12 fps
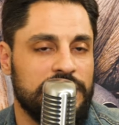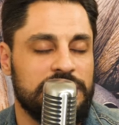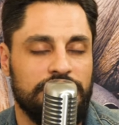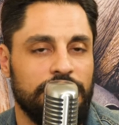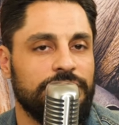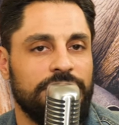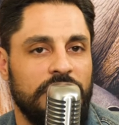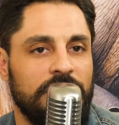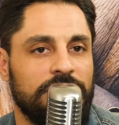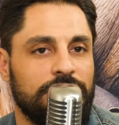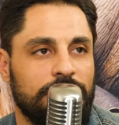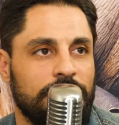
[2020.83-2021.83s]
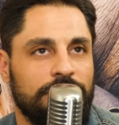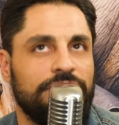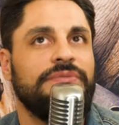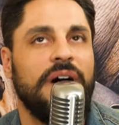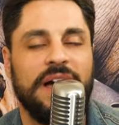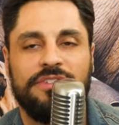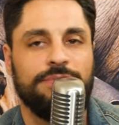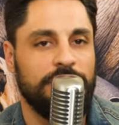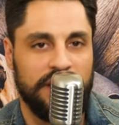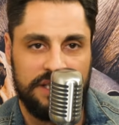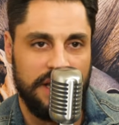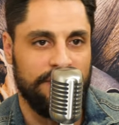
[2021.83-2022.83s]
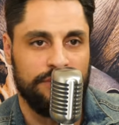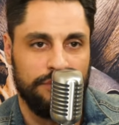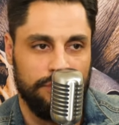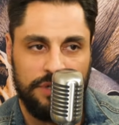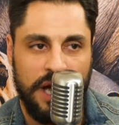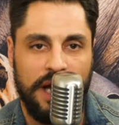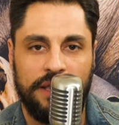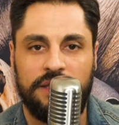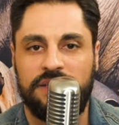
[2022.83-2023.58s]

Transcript: rest of your face 5 minutes after you die.